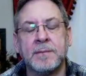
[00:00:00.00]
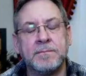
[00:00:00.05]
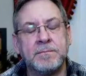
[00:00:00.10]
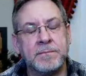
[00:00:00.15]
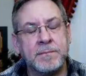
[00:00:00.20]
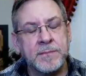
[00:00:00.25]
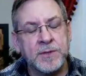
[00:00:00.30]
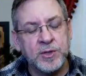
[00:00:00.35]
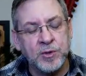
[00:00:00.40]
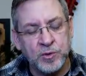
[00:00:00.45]

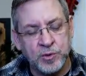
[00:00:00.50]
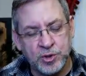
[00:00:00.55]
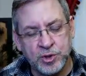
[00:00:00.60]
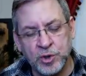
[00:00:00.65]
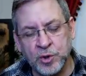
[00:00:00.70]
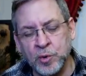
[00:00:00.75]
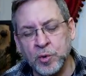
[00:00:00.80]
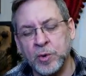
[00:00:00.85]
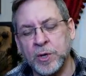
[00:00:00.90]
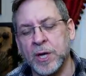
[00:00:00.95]
you
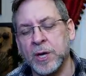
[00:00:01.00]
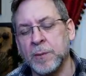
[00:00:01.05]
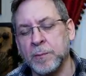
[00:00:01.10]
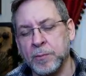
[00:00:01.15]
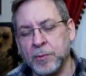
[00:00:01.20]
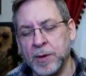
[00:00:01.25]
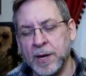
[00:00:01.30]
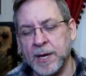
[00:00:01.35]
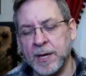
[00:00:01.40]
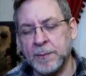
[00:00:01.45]
do get a
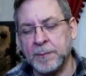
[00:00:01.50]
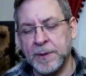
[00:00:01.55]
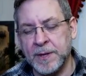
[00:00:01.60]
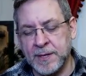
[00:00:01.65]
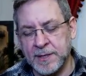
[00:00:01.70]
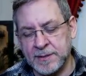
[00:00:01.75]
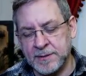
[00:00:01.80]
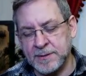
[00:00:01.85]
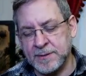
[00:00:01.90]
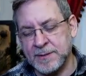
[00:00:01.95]
break,
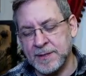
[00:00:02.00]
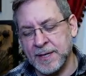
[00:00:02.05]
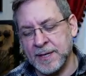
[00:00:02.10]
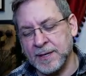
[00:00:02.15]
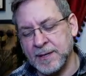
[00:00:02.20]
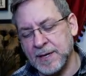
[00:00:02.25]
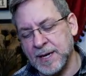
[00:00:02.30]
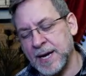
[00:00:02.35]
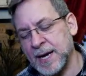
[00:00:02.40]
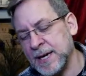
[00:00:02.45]
because it's
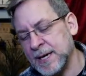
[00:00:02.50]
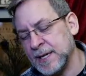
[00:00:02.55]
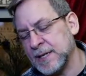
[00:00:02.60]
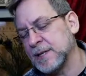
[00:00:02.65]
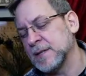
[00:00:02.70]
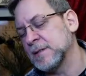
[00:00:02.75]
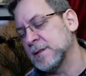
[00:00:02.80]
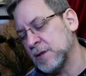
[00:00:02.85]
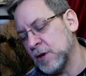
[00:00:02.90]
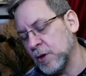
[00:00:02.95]
like, I get to
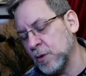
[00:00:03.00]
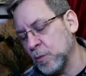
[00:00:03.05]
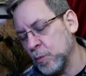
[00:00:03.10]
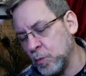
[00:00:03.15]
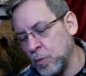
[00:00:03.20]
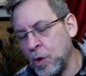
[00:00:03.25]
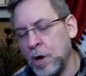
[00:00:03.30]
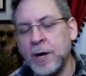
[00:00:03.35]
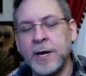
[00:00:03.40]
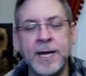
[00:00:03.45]
start
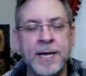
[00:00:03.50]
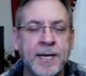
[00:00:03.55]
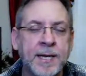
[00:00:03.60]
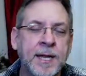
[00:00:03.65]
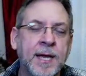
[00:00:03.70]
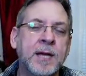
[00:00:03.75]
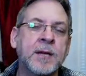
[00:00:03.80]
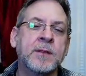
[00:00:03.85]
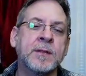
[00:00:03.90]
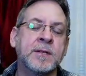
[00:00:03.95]
walking
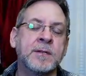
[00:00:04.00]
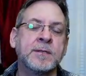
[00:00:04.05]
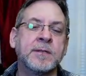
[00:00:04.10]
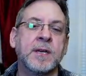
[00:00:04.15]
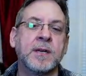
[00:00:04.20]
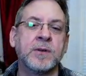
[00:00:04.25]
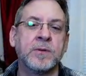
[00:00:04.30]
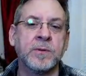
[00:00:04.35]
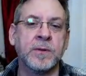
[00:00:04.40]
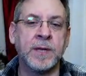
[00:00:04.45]
down this
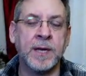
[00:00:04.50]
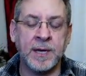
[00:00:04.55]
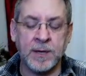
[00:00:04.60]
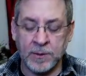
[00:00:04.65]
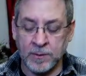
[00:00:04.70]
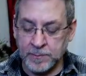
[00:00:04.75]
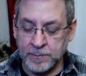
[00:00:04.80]
hill now.